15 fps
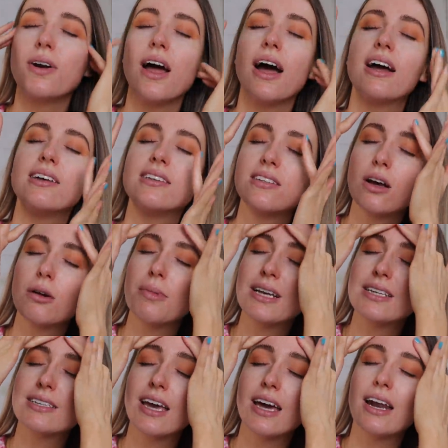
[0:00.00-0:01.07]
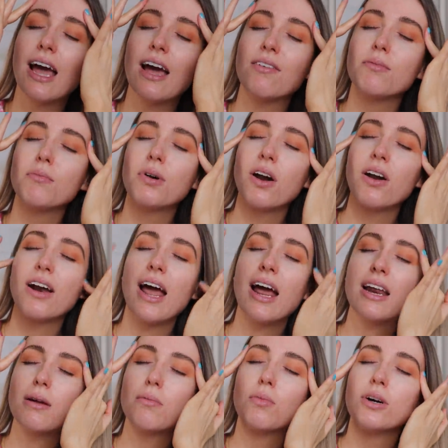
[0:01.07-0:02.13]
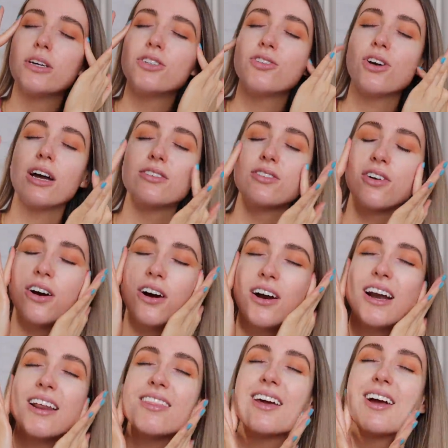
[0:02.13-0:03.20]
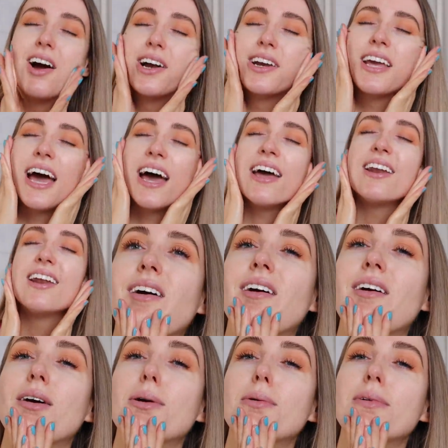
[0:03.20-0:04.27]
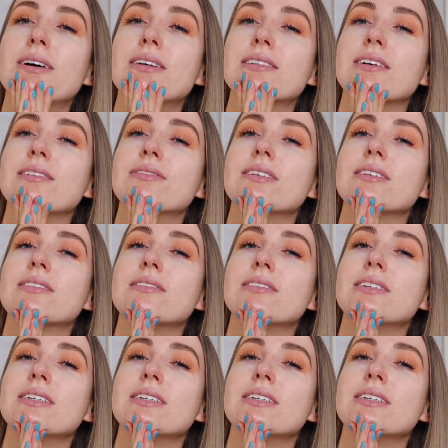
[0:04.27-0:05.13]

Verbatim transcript: nice on my skin. I haven't put on any moisturizer or anything on yet. Oh, my skin feels so